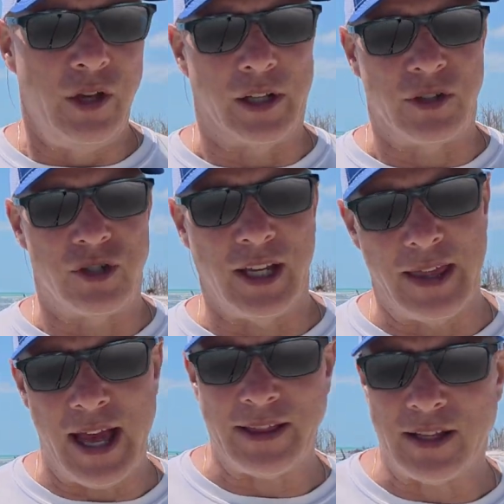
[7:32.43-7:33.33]
You can see
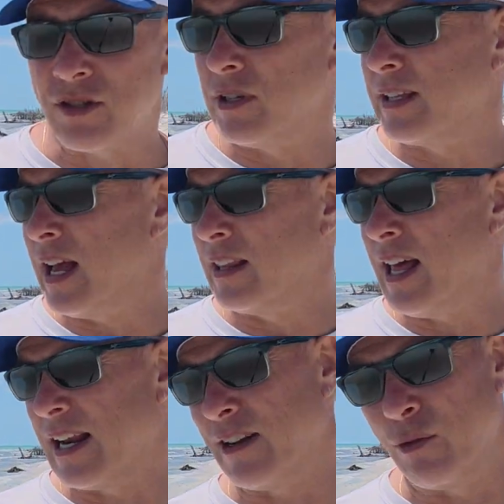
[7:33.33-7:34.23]
that. That's got a
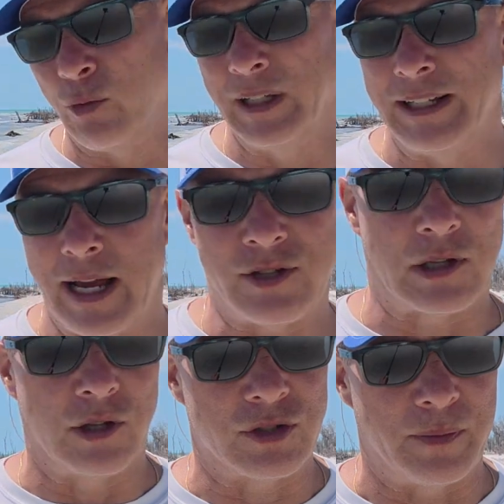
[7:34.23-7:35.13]
lot of really nice
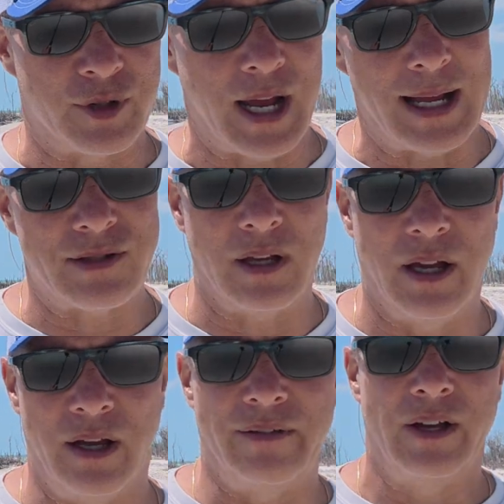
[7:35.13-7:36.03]
close-up shots
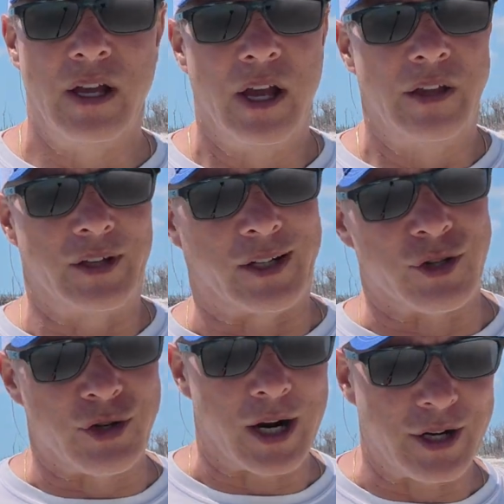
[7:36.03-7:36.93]
of the
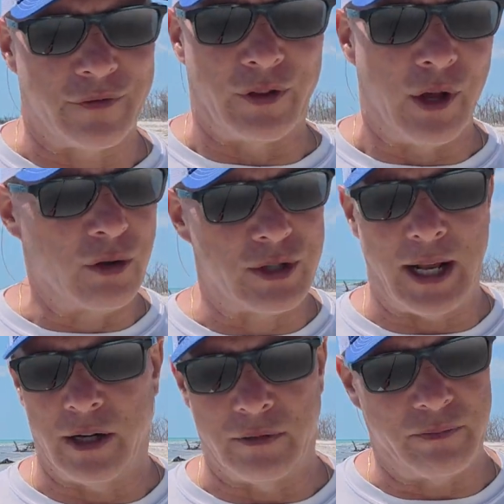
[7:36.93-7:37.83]
construction for those
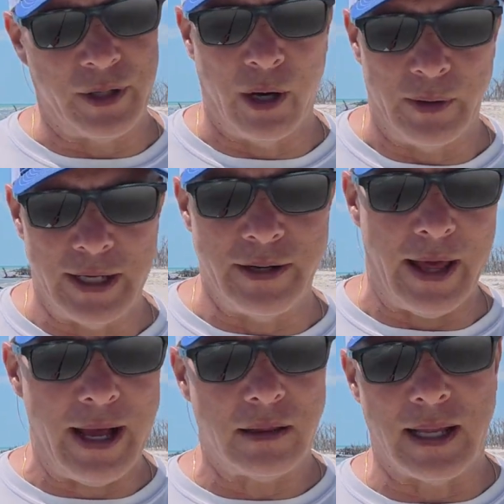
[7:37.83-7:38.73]
that are, into
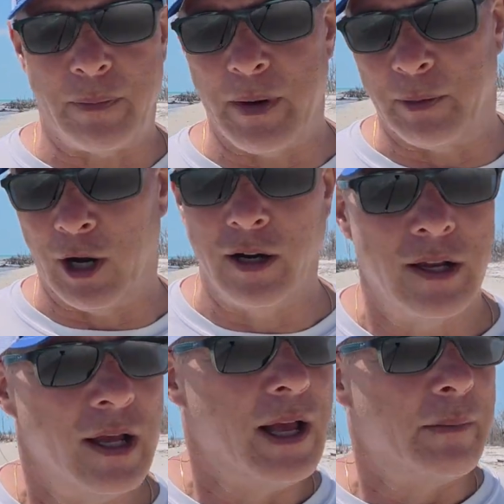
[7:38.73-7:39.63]
that. A lot of people aren't.